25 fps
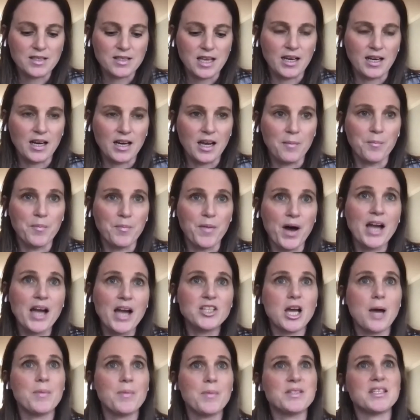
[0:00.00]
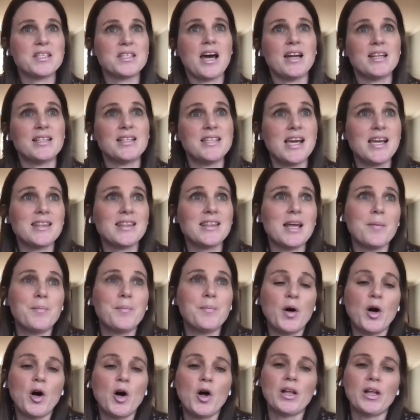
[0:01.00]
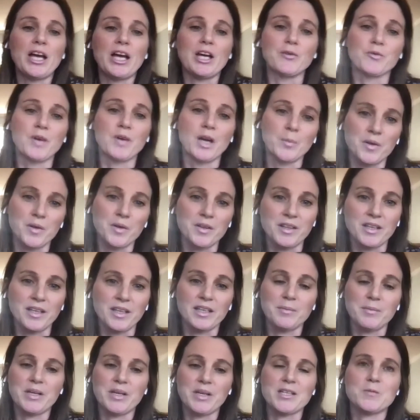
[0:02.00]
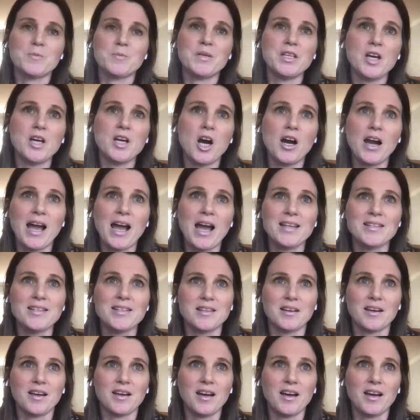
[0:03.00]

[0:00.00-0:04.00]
And my job is to kind of take that ball and run with it, because PR adds a